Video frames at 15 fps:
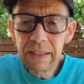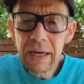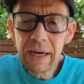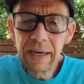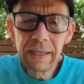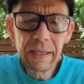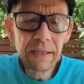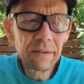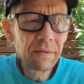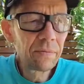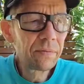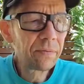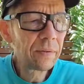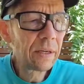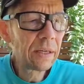kind of
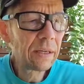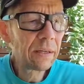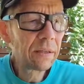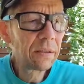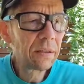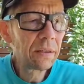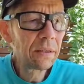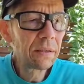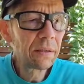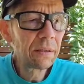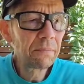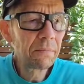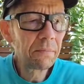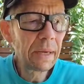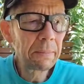
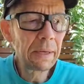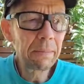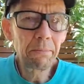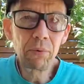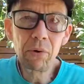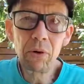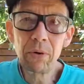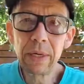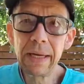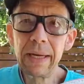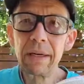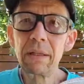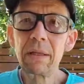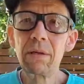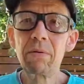maybe it broke
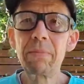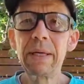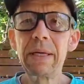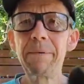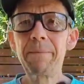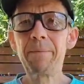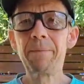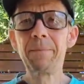in a little bit.